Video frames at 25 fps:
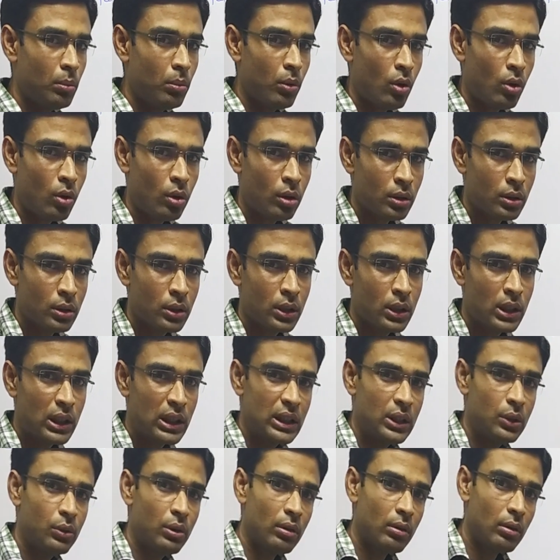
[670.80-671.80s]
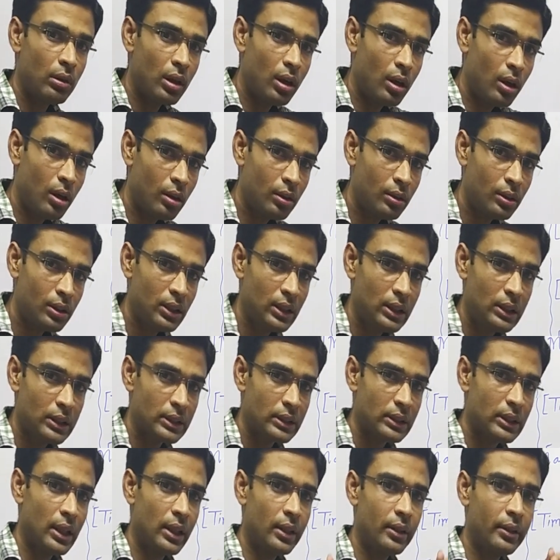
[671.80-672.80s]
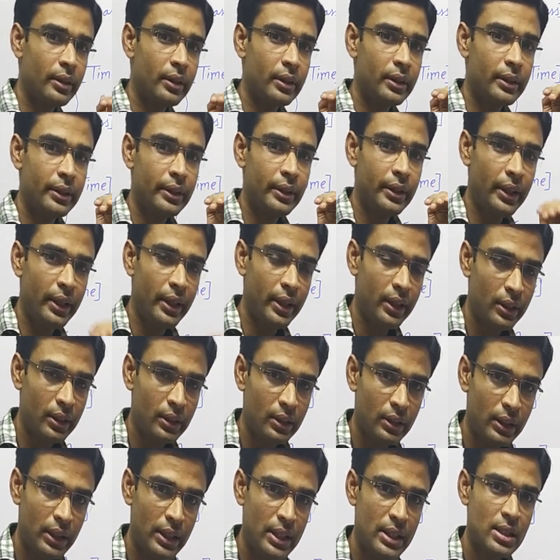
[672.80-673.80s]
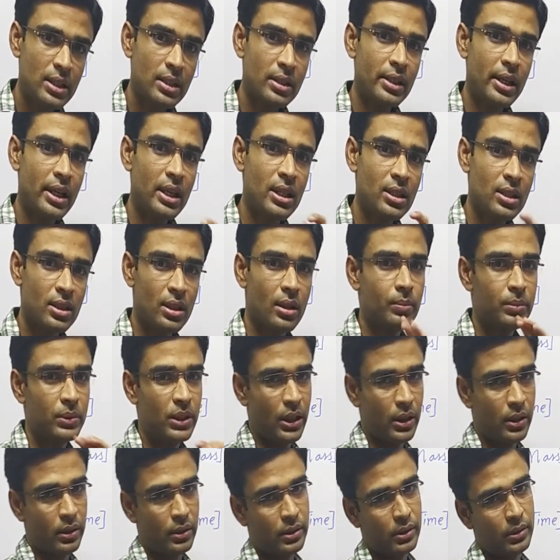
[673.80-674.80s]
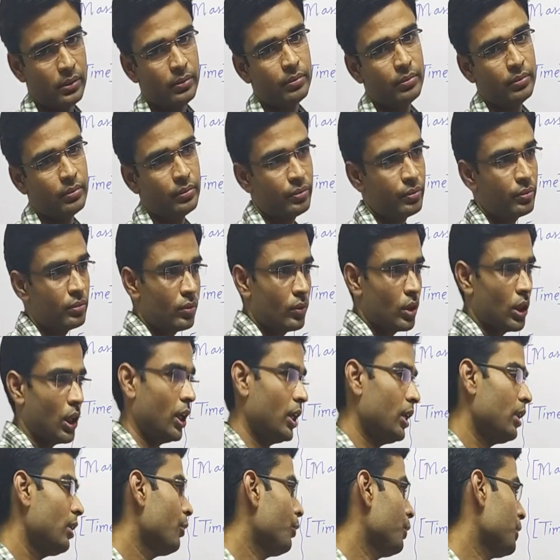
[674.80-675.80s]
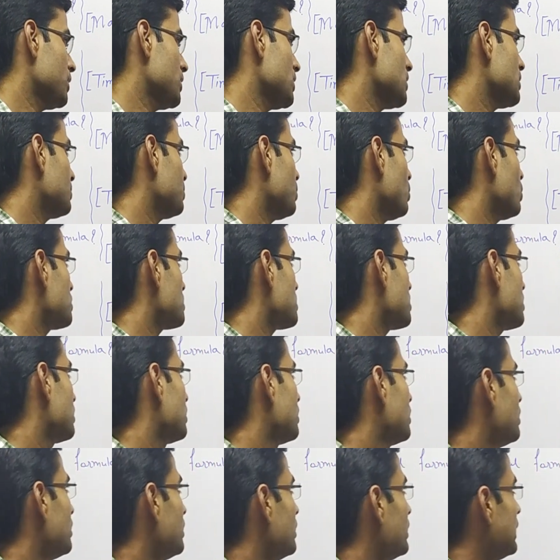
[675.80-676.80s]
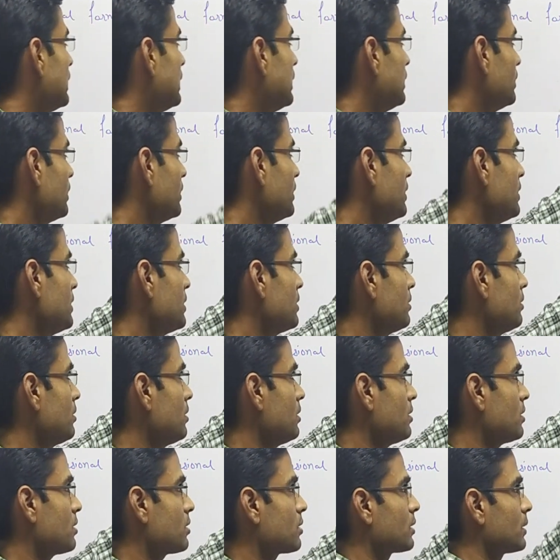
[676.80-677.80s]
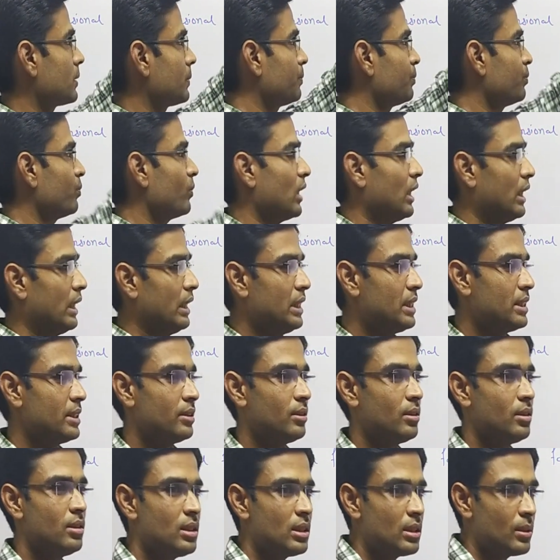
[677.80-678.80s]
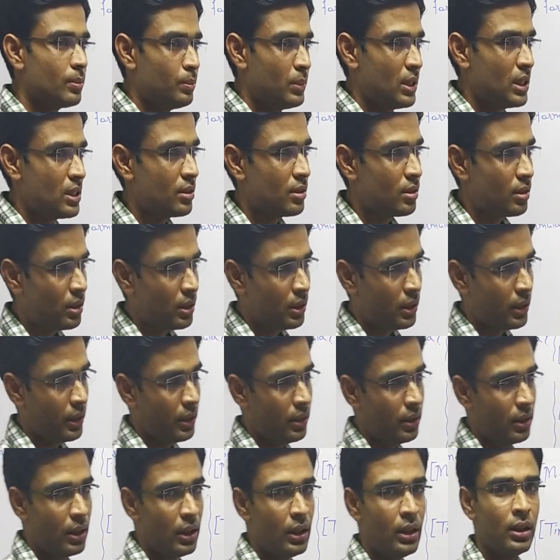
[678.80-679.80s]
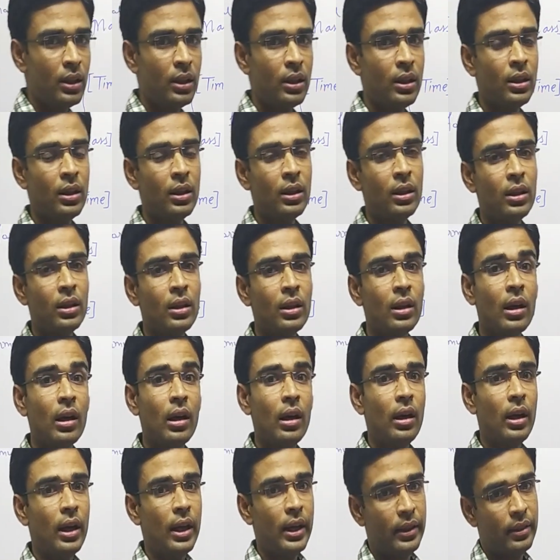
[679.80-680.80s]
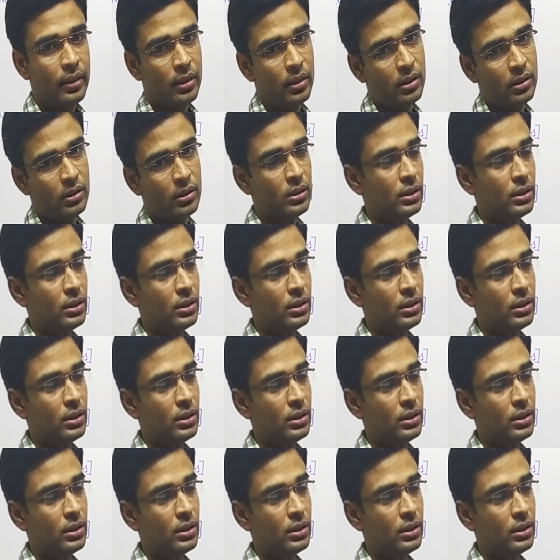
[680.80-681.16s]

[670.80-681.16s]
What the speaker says: the board, you have learned in standard 10th in science subject, in physics portion. The distance measured in the length,